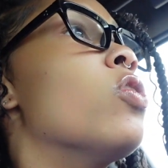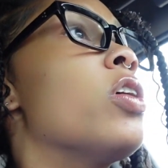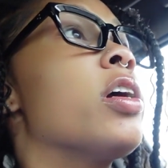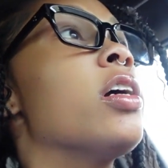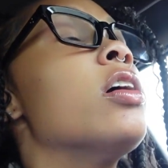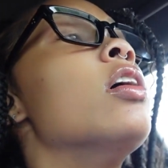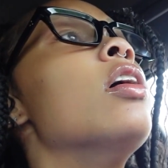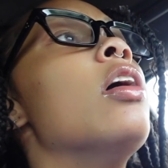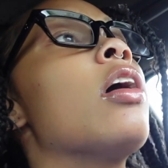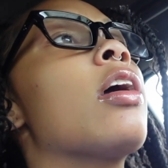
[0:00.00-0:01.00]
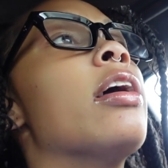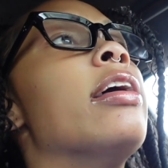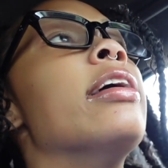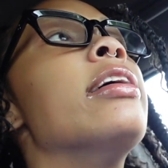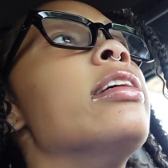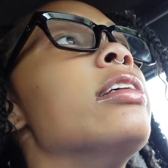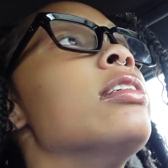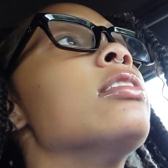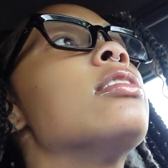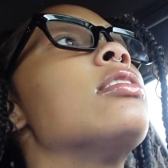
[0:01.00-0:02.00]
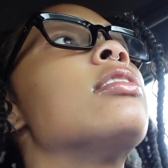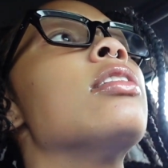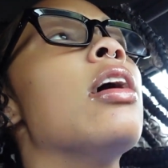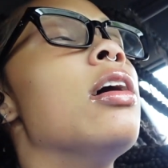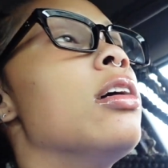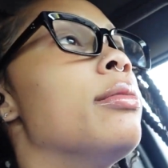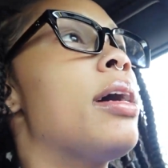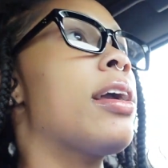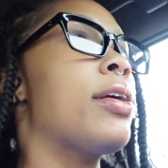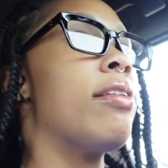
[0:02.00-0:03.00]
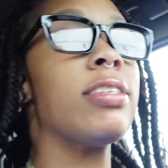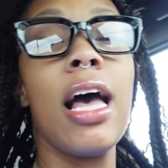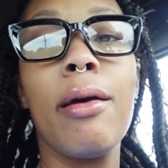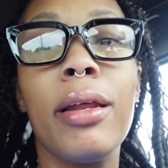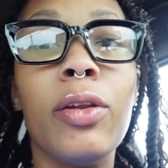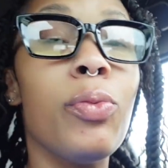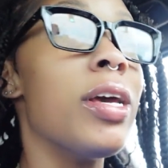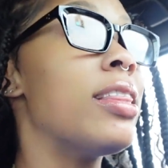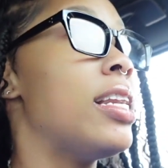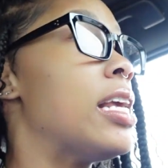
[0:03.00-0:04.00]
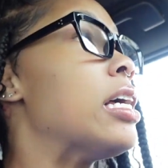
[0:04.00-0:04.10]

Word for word: water because um, I ain't have time to do nothing